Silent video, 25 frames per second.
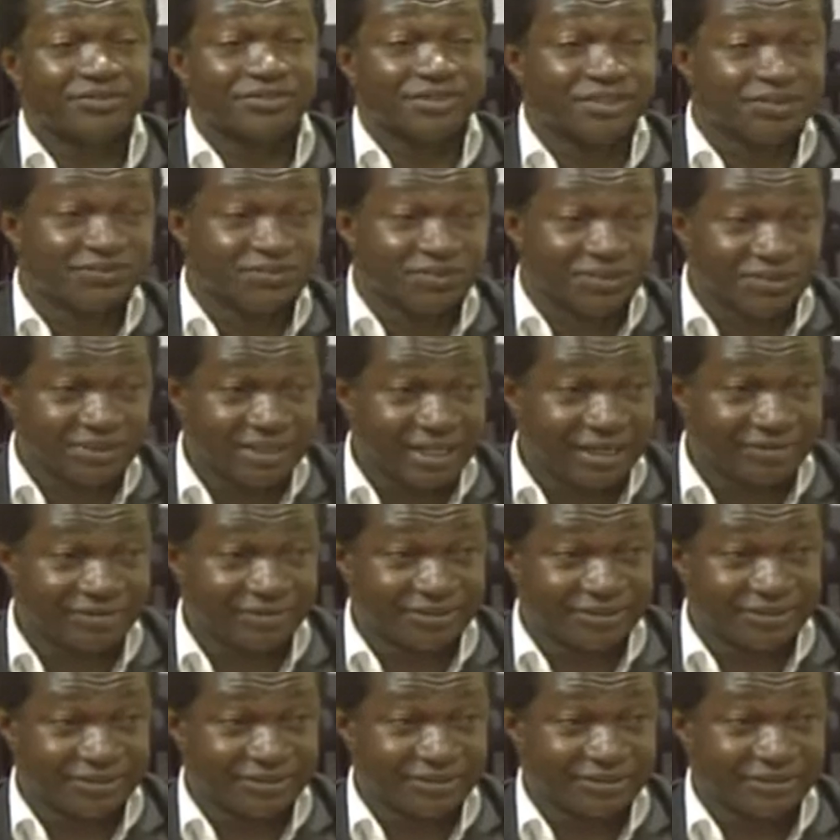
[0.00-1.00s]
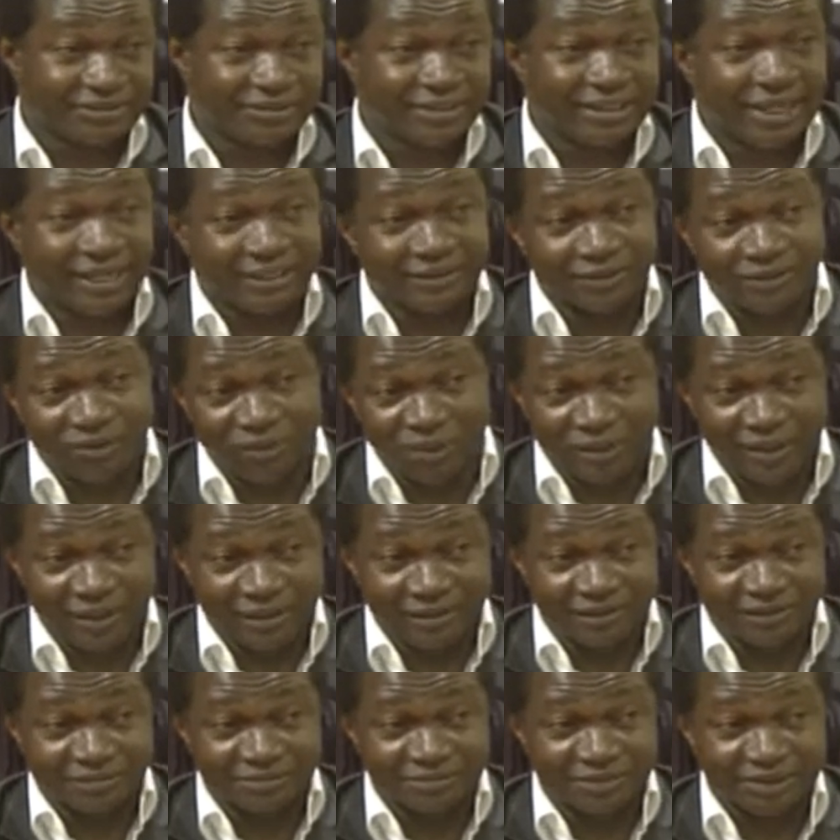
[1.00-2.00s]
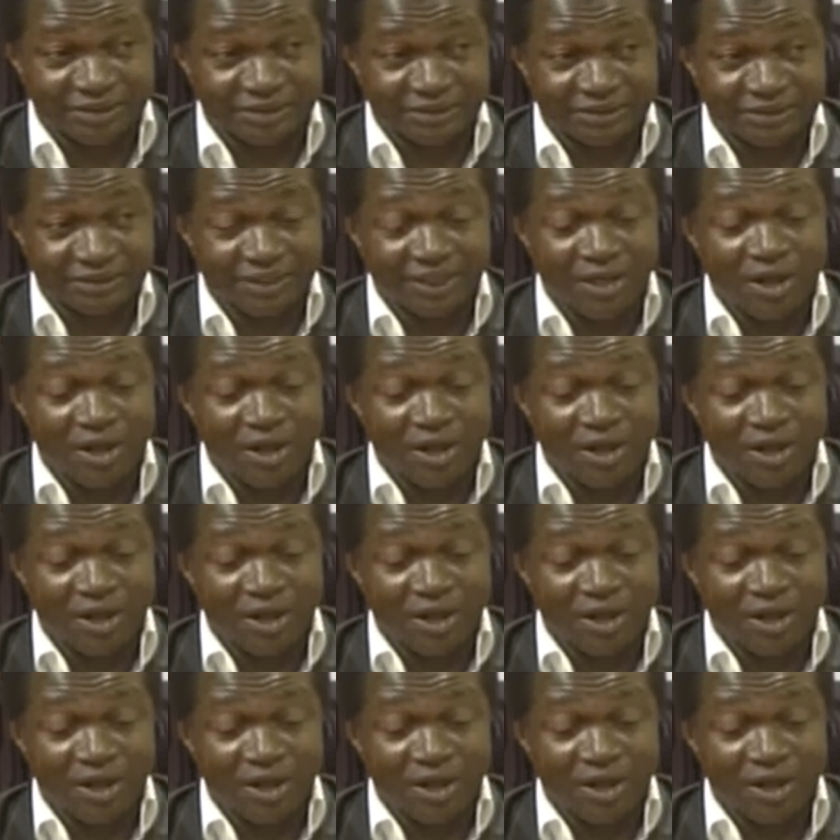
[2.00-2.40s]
civil service, whether at the local government